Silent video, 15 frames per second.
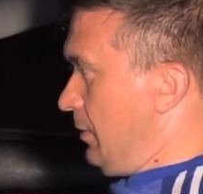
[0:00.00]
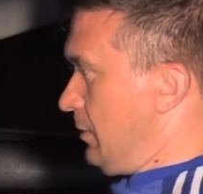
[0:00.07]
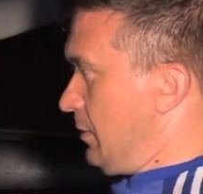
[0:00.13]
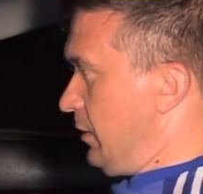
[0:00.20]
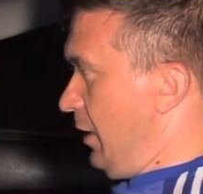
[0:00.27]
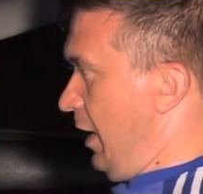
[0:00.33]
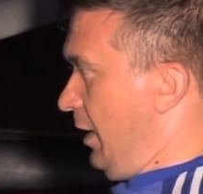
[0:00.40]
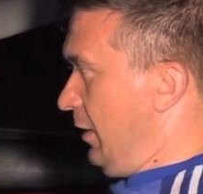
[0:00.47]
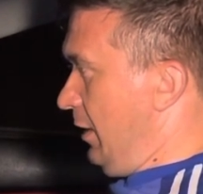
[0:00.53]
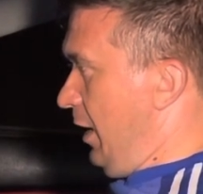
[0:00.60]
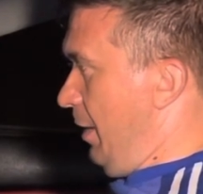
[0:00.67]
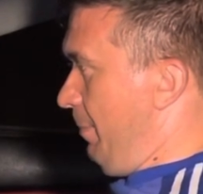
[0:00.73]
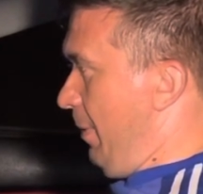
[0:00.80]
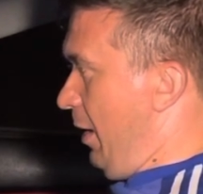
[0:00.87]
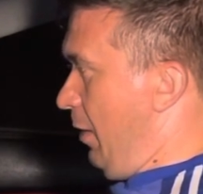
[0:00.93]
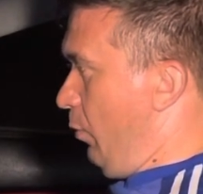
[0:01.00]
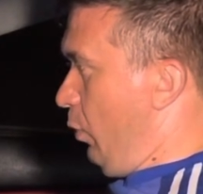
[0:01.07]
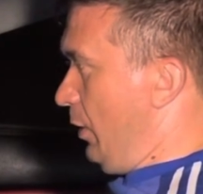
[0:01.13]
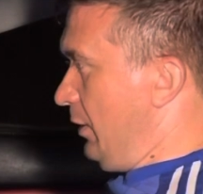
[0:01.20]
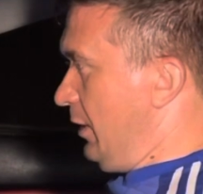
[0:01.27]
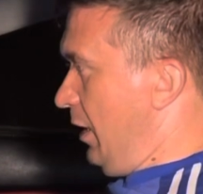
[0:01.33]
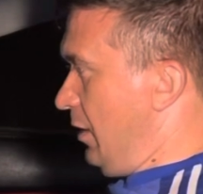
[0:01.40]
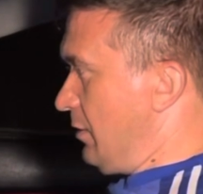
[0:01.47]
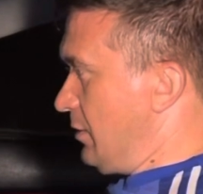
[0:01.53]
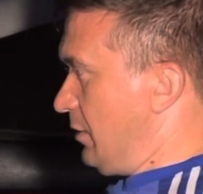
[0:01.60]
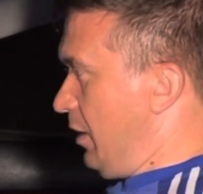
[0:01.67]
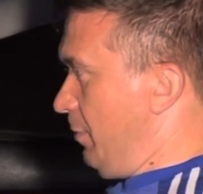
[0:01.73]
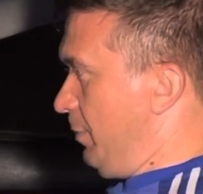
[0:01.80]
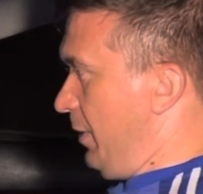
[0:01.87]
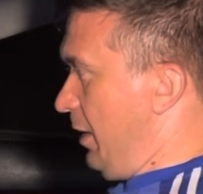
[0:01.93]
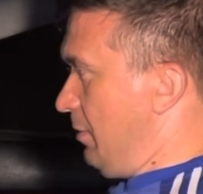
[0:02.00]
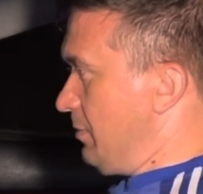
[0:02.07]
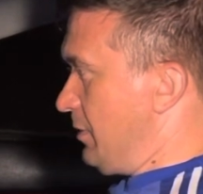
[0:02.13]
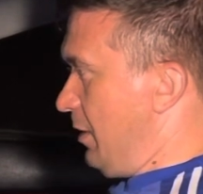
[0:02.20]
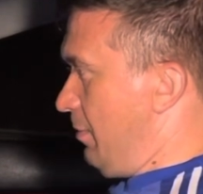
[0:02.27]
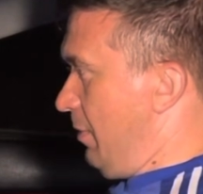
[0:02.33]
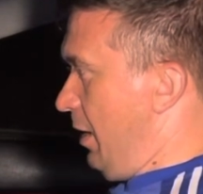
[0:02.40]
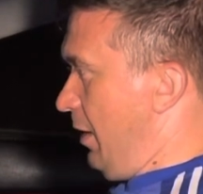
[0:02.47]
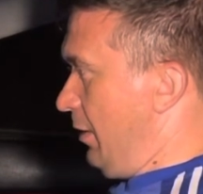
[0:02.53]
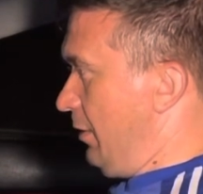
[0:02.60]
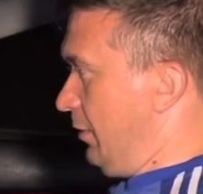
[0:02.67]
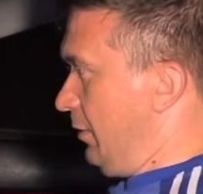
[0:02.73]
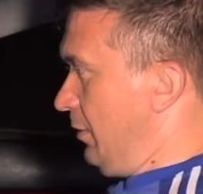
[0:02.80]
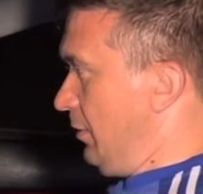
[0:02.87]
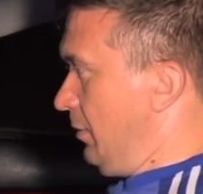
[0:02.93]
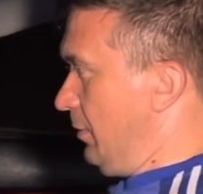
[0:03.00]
Slightly above 1,000 RPMs I'm idling.